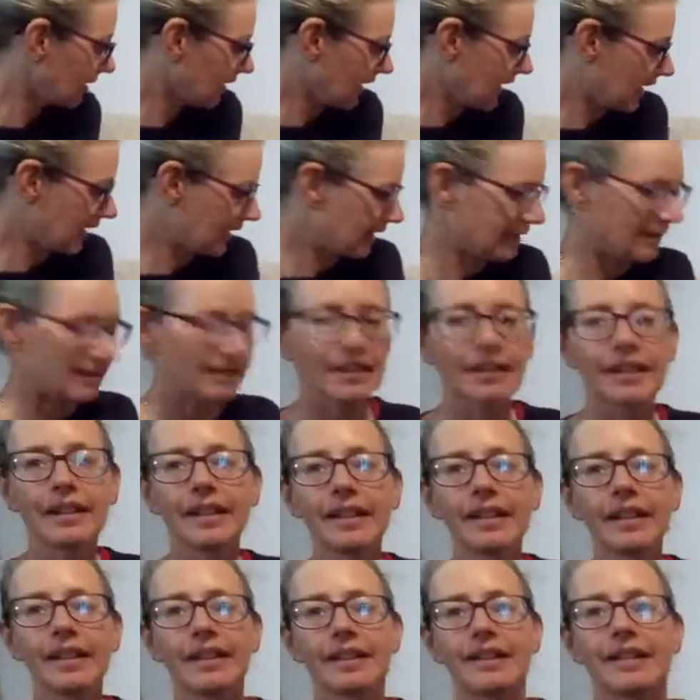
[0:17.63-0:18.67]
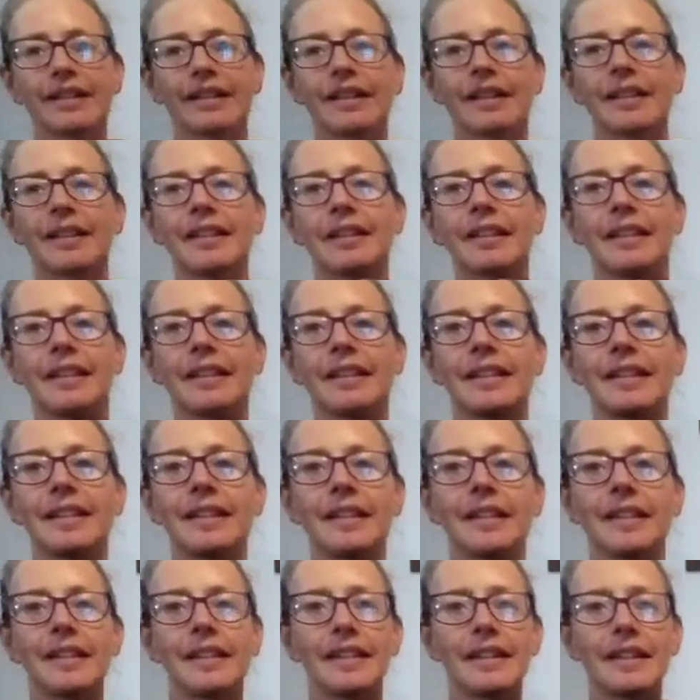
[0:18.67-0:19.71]
And this
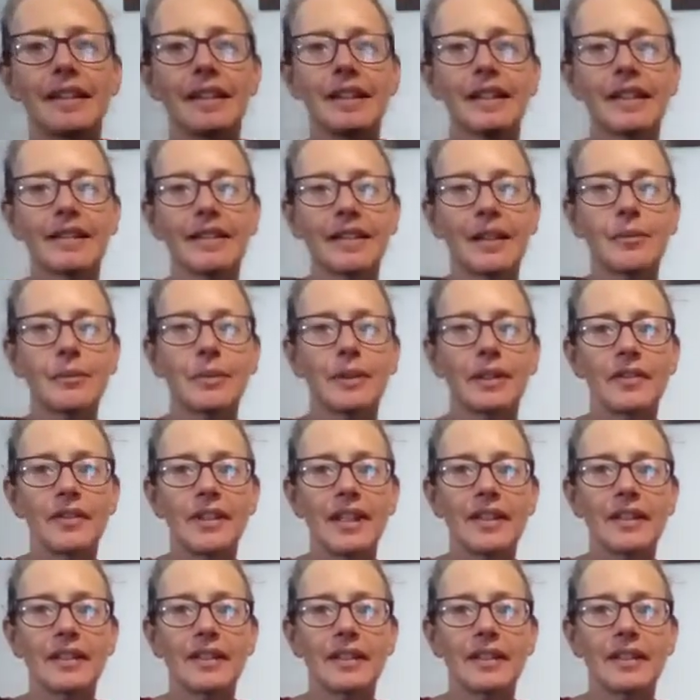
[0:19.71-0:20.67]
is an example of this.